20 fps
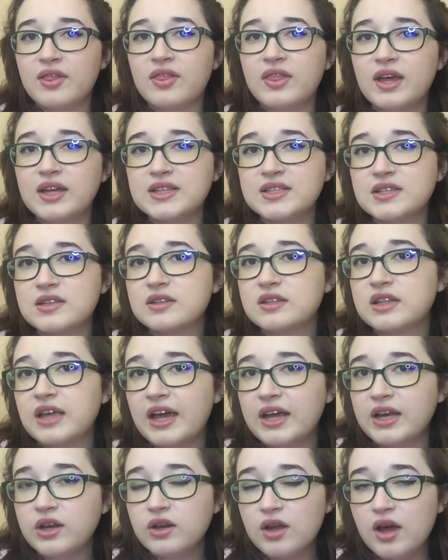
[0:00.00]
that's
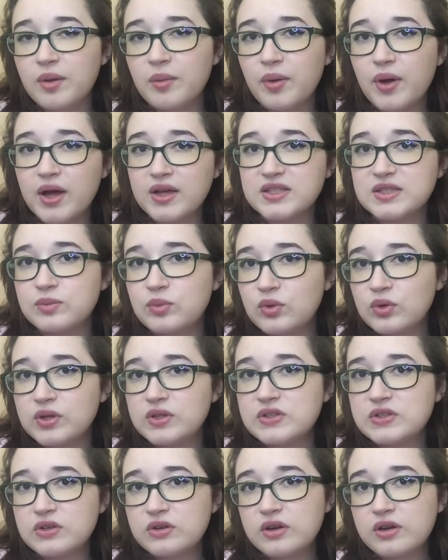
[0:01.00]
kind of not possible
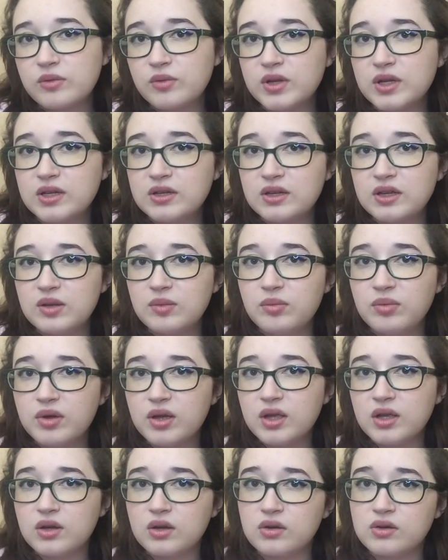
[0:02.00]
considering what he did,
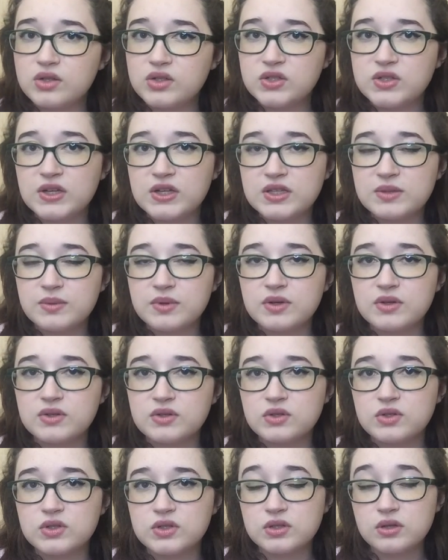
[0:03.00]
but you know, it's Shakespeare,
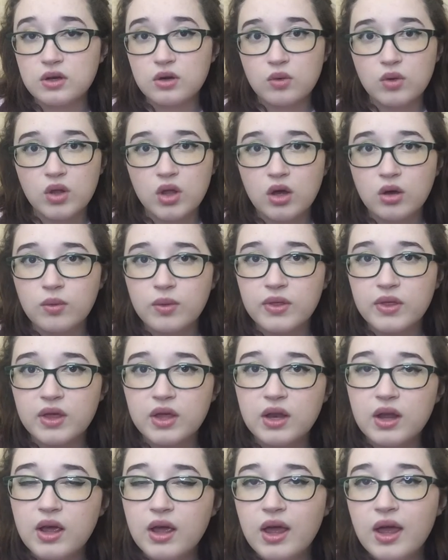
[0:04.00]
so just go along with
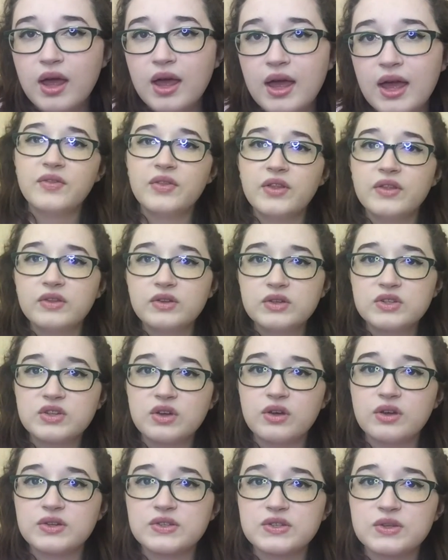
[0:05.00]
it. And then there's
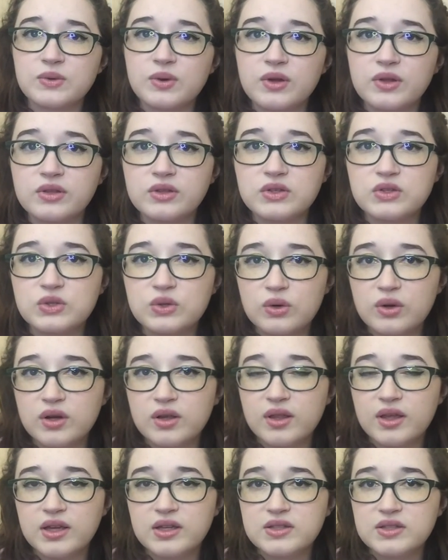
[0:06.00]
also all the
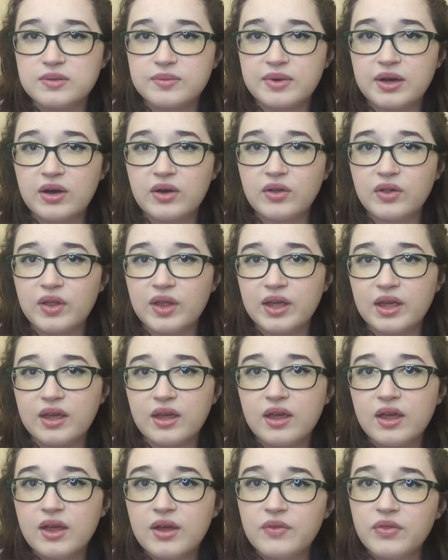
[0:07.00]
storylines about like
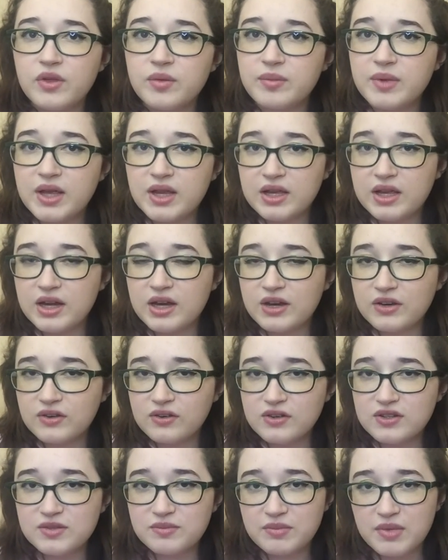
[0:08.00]
the main character's